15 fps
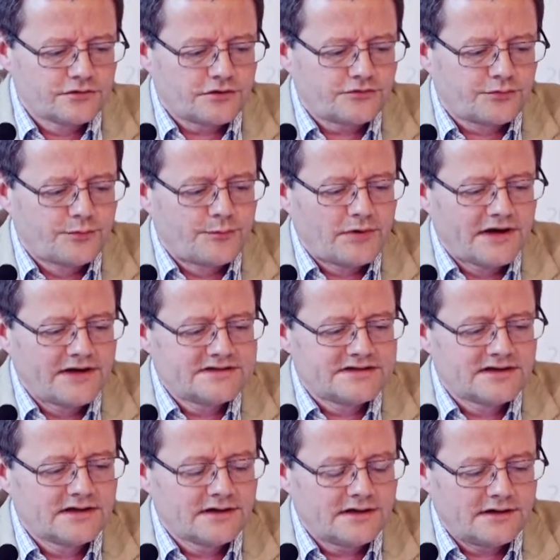not
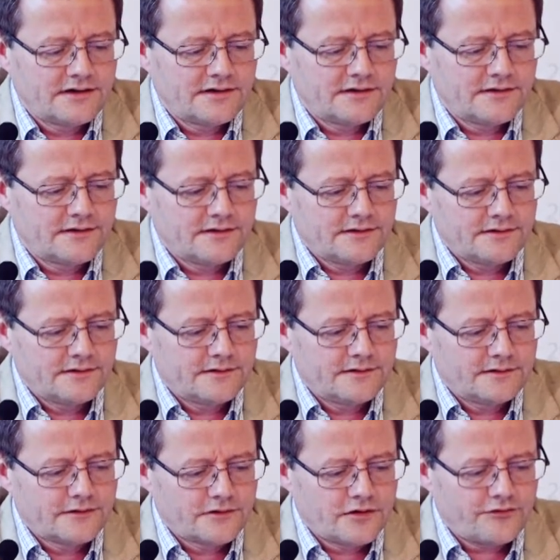replacing
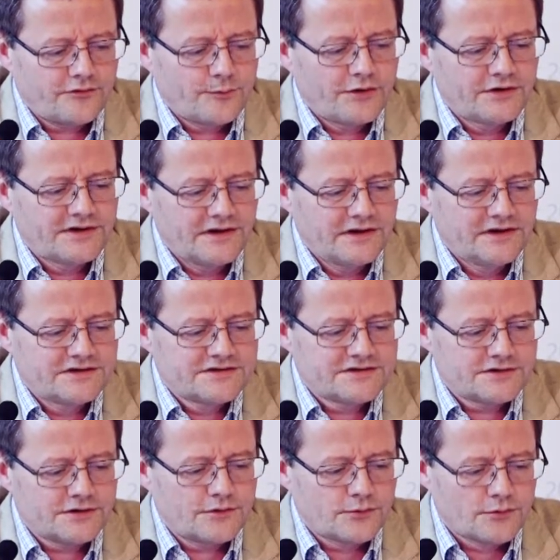the government in
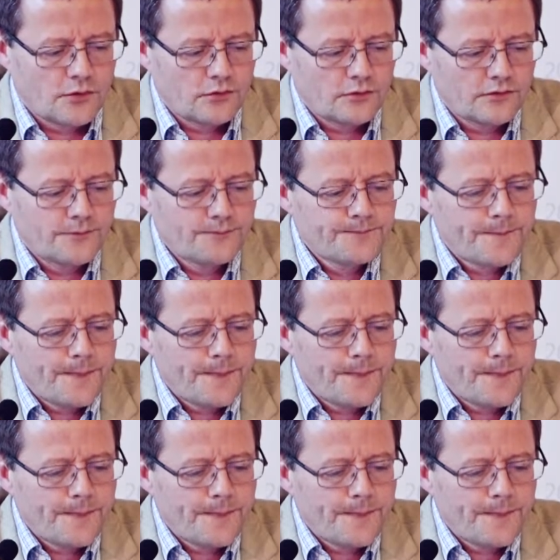its role.